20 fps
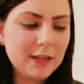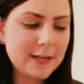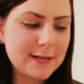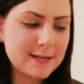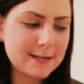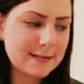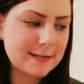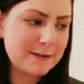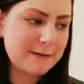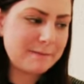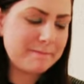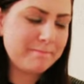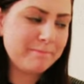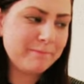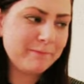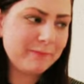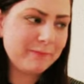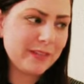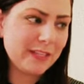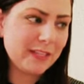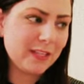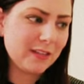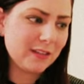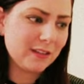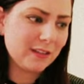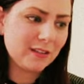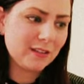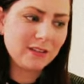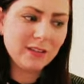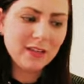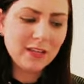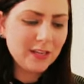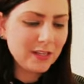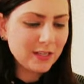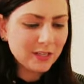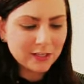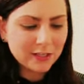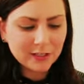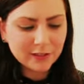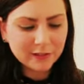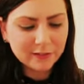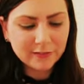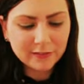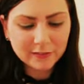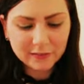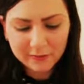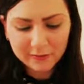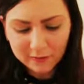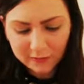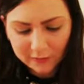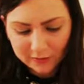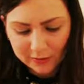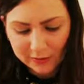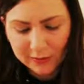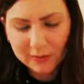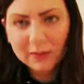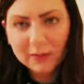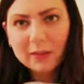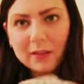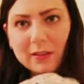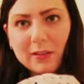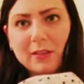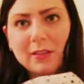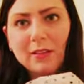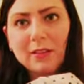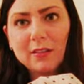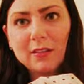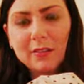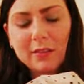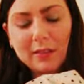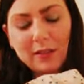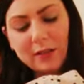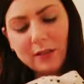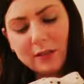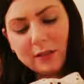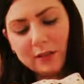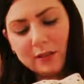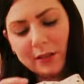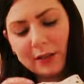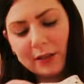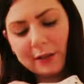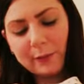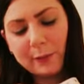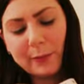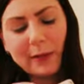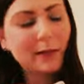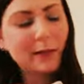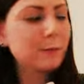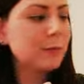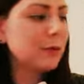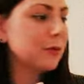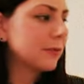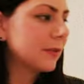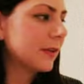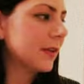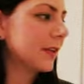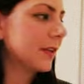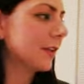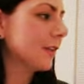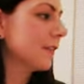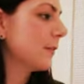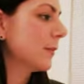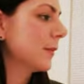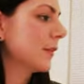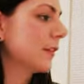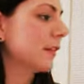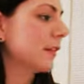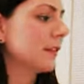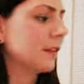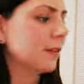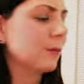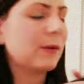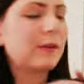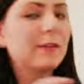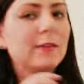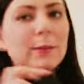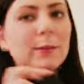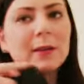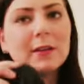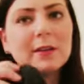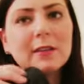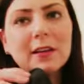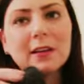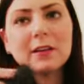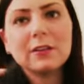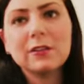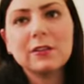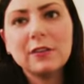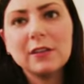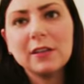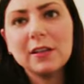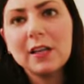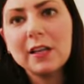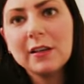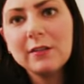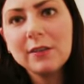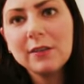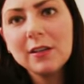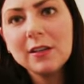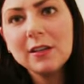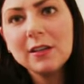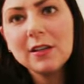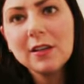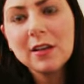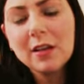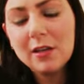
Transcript: And it's like, it has black polka dots, but then the waistband's actually navy,